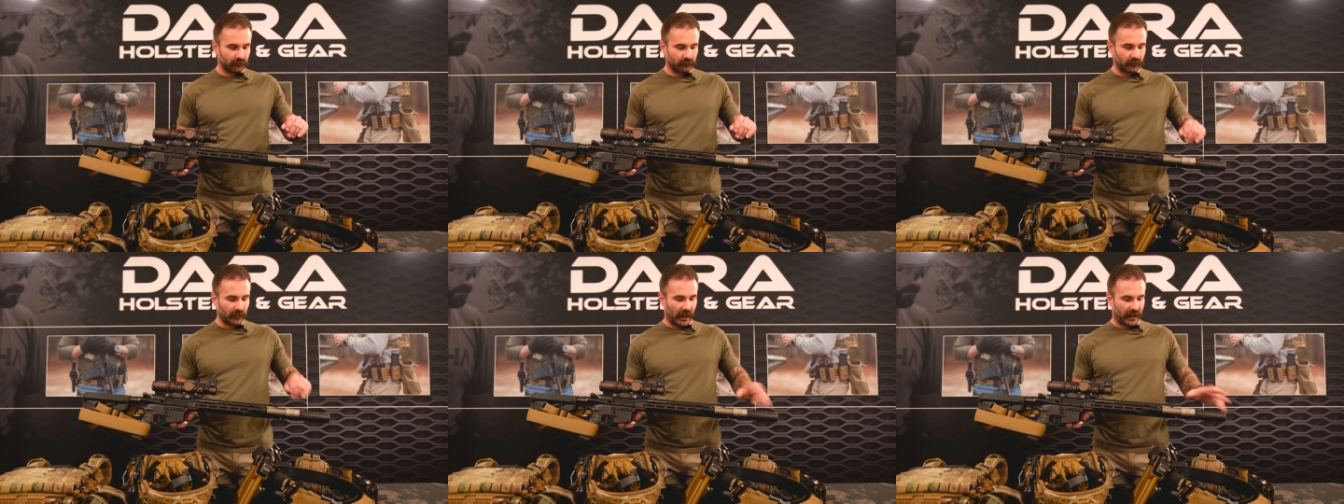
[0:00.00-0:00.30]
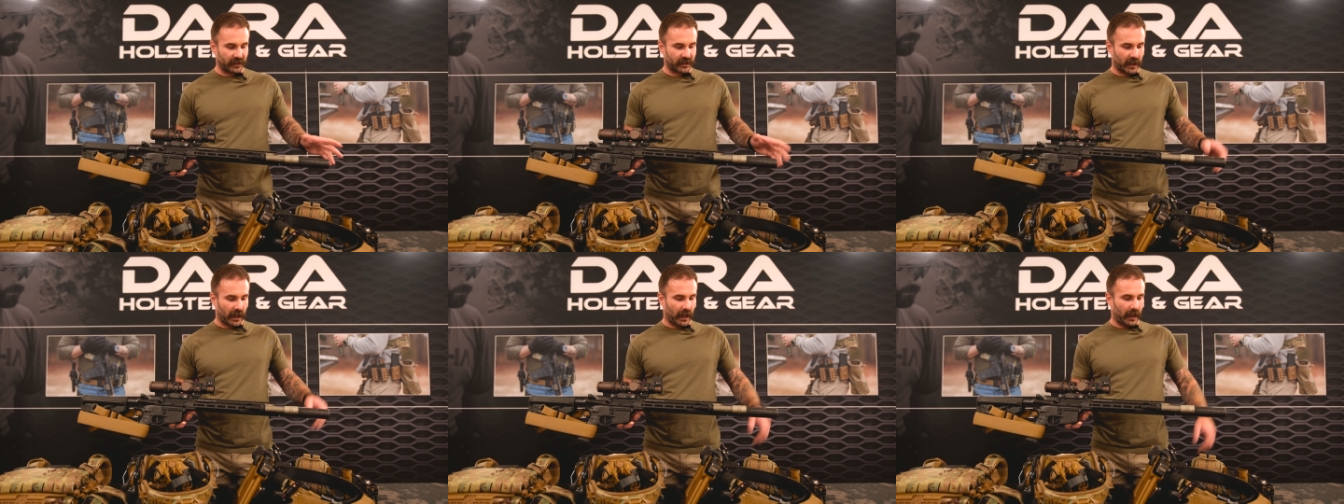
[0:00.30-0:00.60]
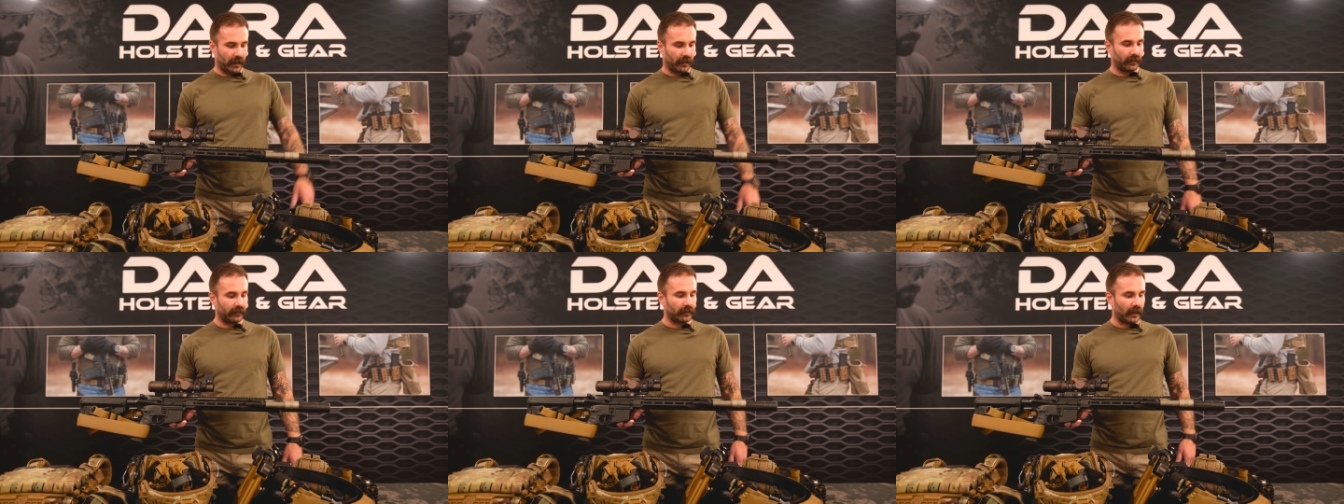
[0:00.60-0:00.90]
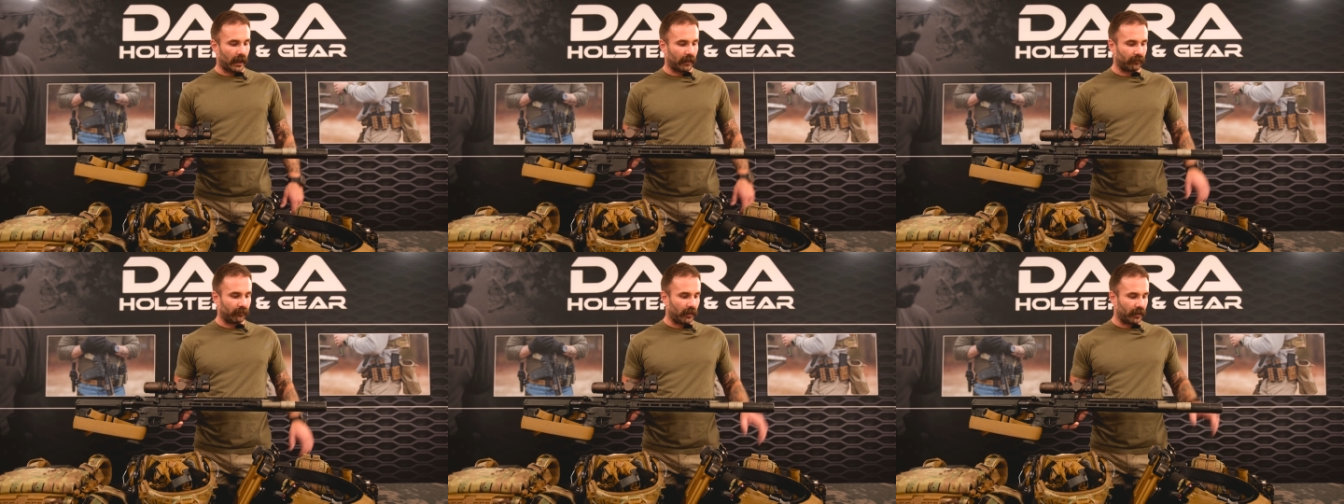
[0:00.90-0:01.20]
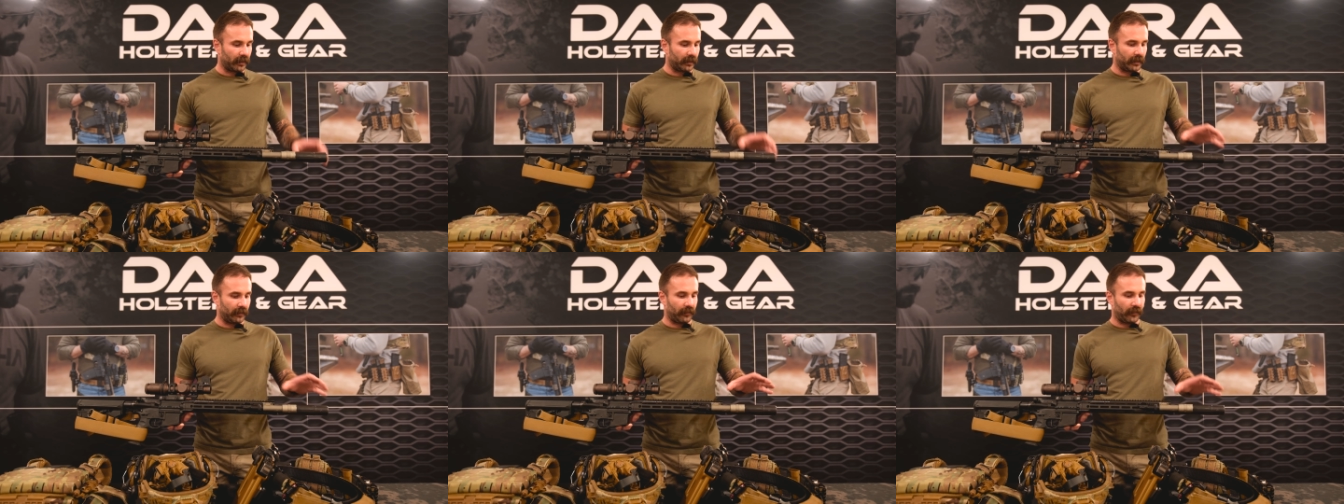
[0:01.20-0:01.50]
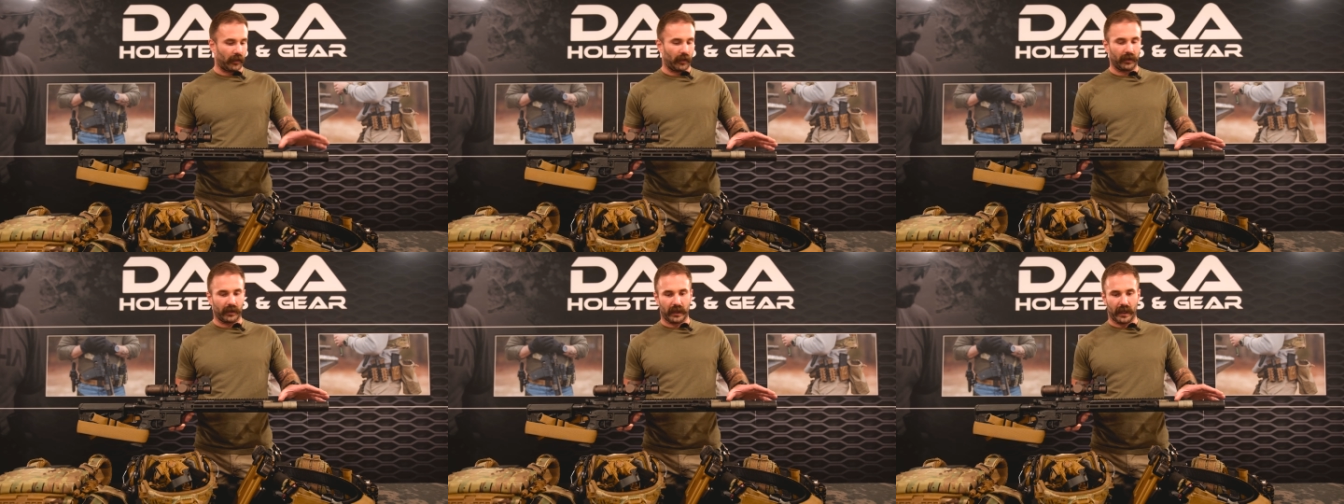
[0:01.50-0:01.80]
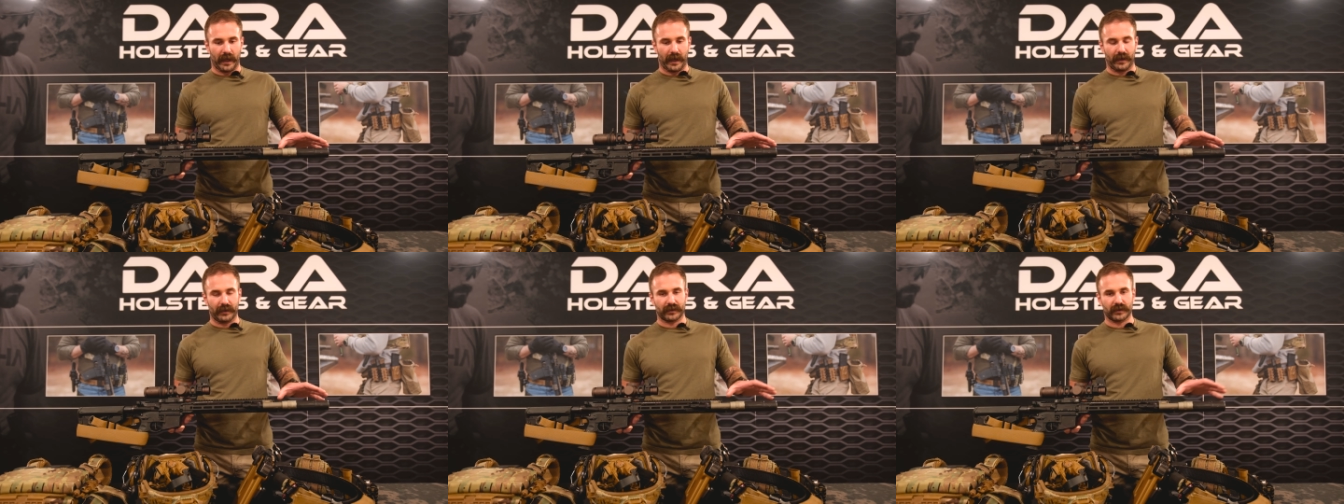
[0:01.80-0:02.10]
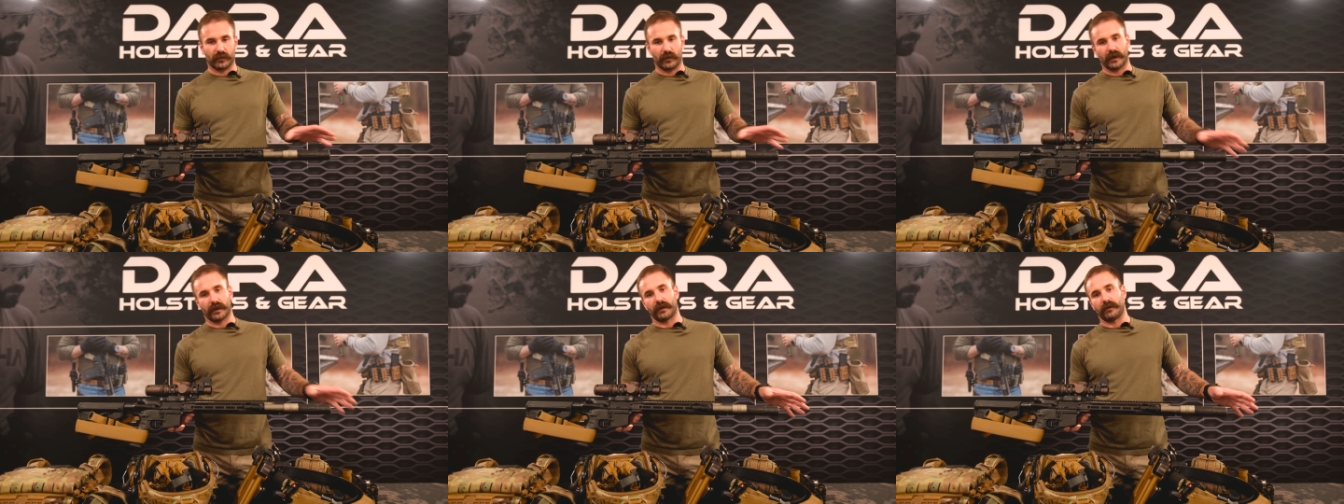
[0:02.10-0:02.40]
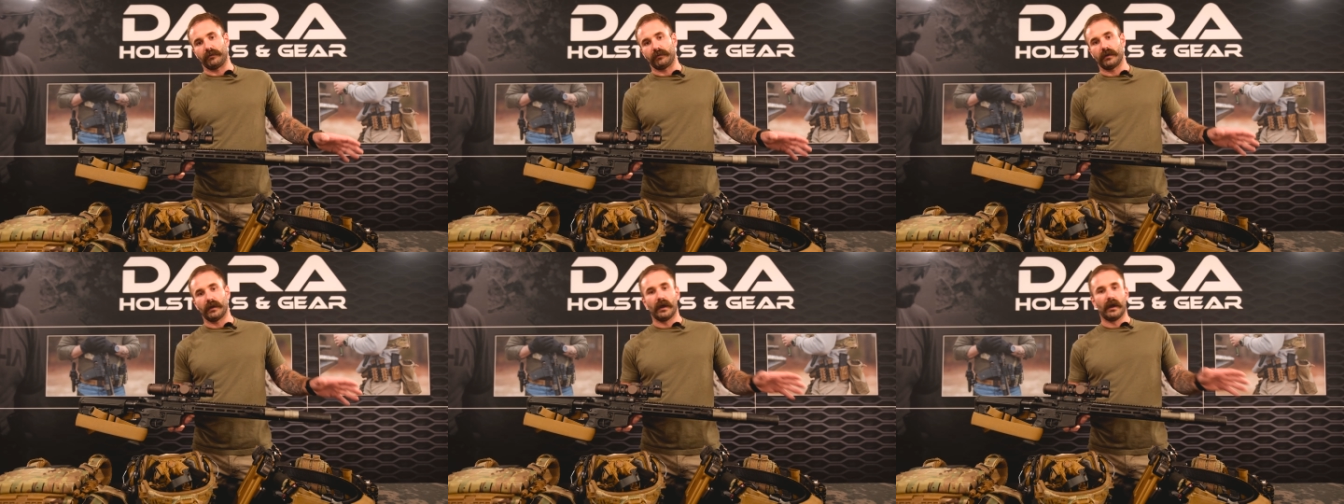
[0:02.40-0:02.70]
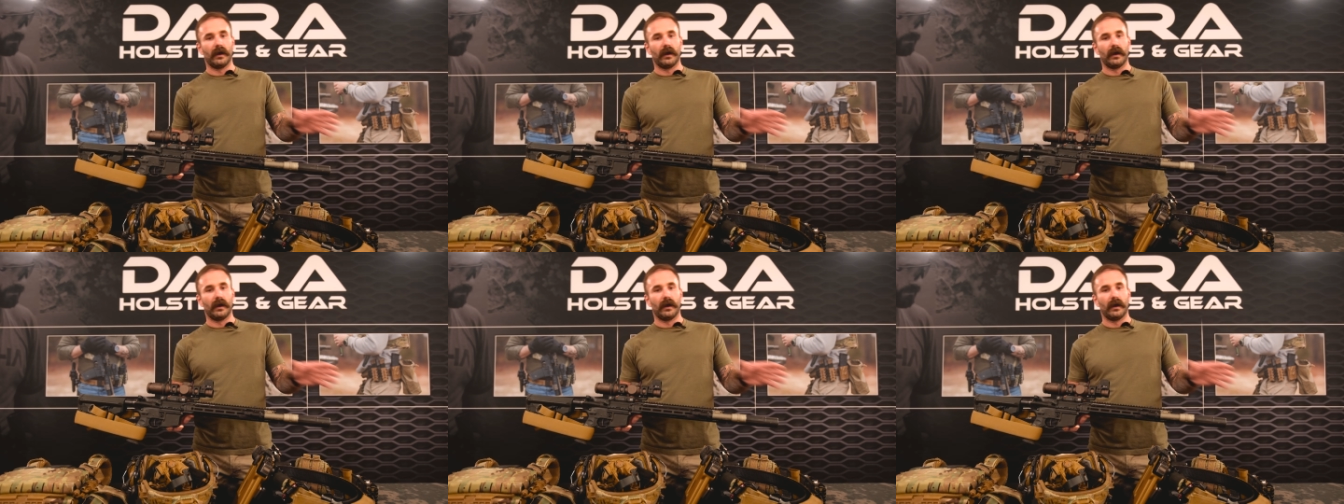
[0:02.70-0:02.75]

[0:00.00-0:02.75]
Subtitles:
Nice can. I run it in 30 cal so I can